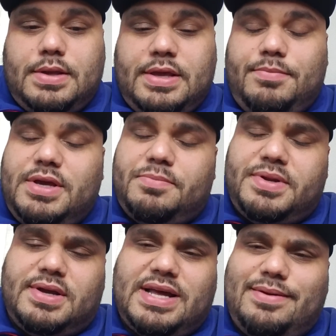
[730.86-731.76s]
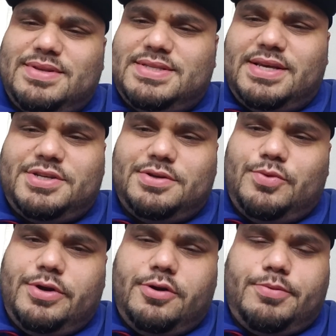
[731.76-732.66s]
hit me up in the comments section.
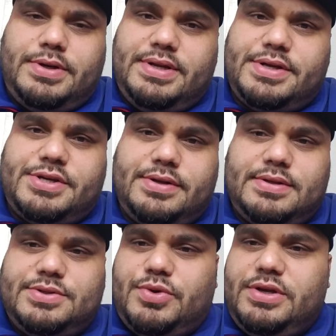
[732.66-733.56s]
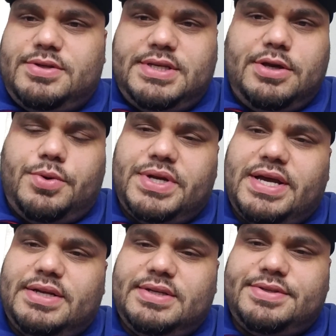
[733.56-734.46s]
What are your predictions? What do you see going
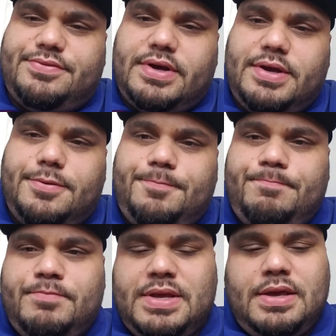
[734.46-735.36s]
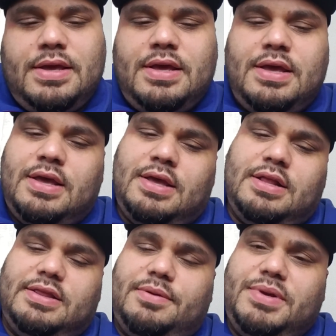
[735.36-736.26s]
on in this fight?
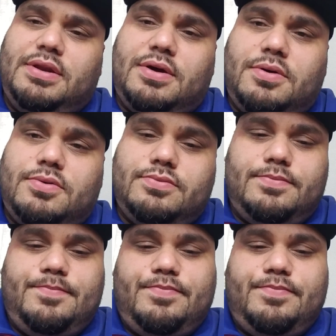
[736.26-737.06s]
Let me know.